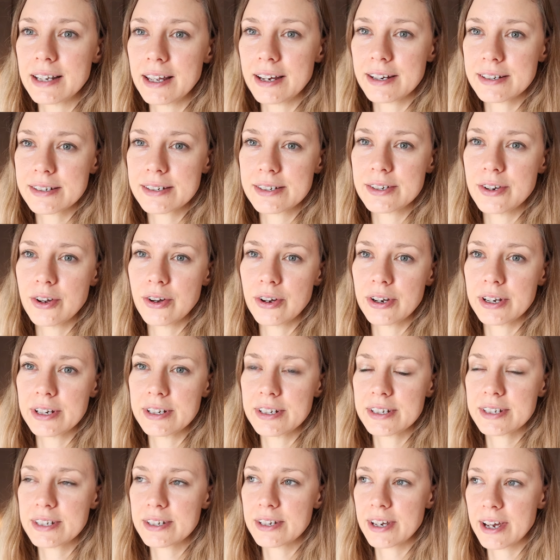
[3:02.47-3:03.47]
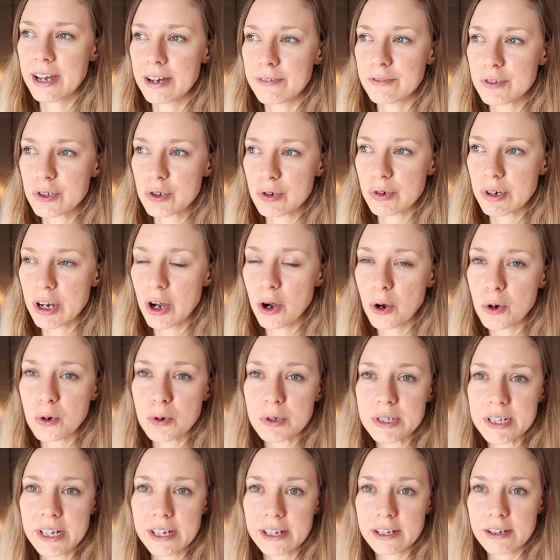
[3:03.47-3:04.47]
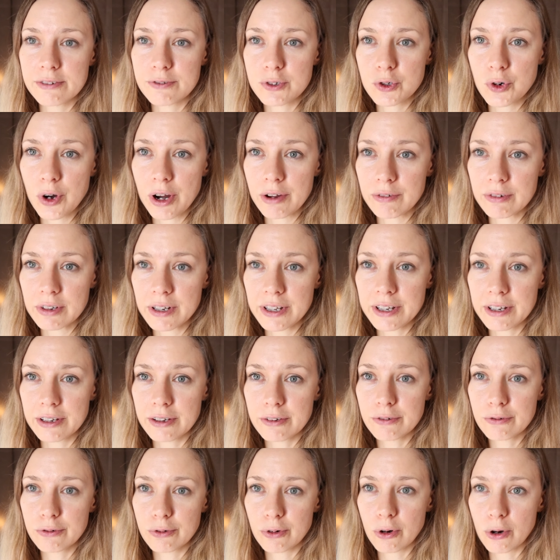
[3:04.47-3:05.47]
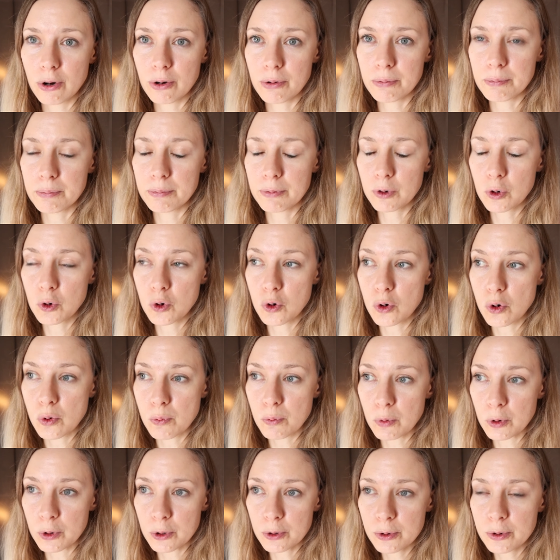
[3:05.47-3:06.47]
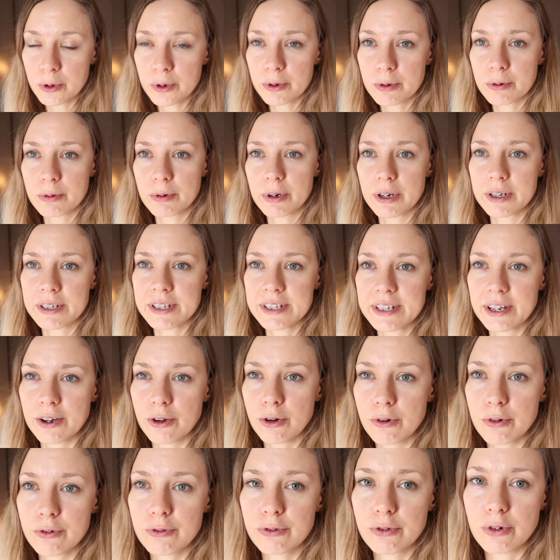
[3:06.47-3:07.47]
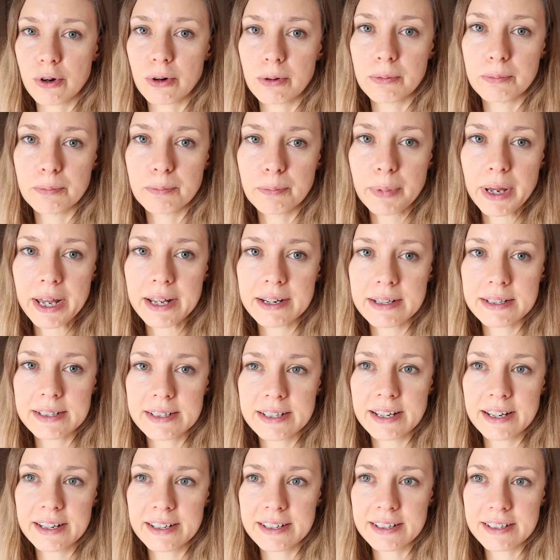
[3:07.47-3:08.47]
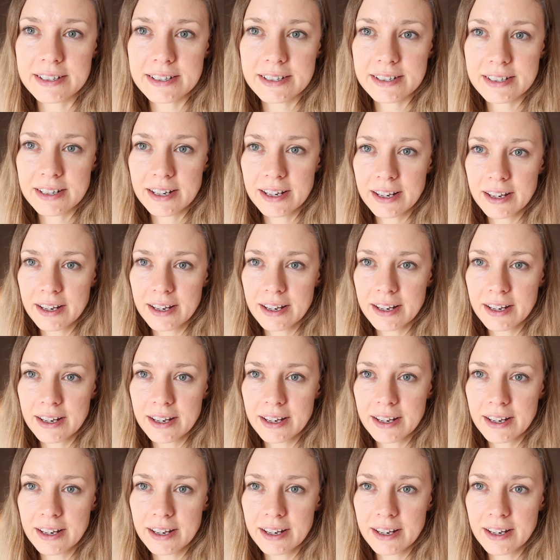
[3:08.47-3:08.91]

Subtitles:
last night after a whole day of travelling from Cornwall. I set off from Penzance